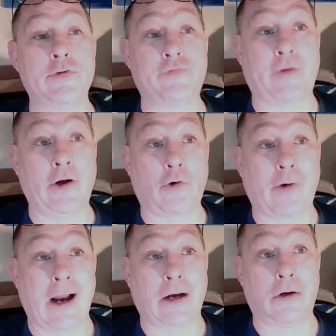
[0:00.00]
it was
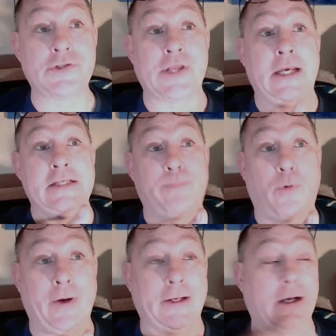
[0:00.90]
firecrackers and he's
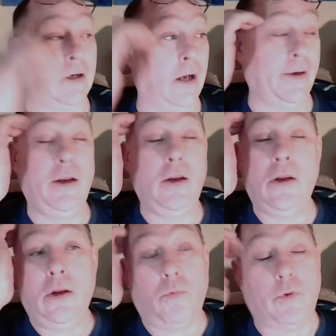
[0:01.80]
pointing a gun,
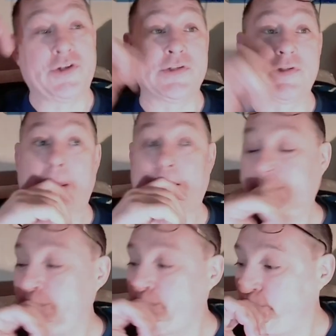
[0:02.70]
which is
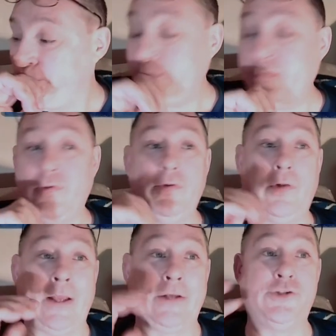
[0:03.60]
like,
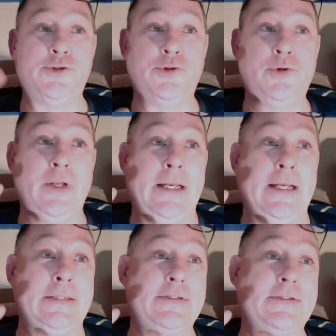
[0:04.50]
like, dude,
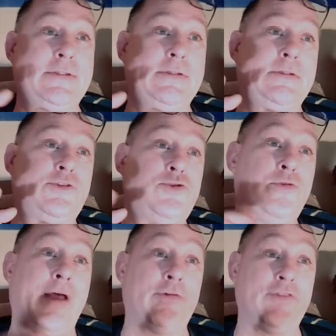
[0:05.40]
it's
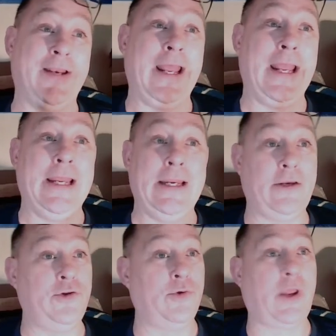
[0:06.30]
2008.
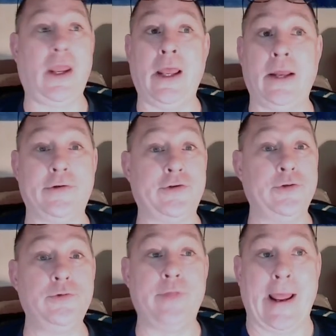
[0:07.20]
You can't
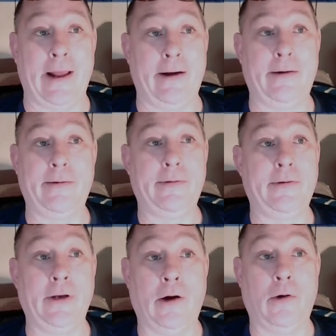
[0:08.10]
do that.
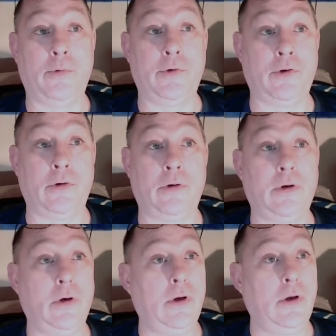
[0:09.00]
You know, you're
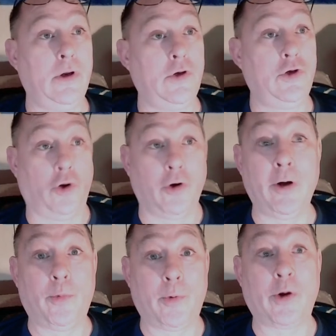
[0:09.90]
you're
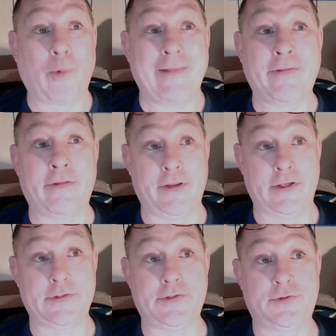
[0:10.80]
going to regret
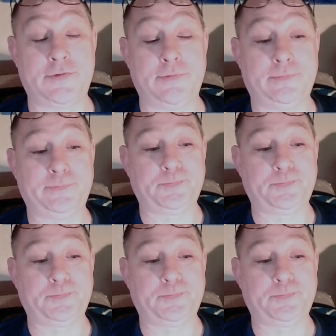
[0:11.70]
this.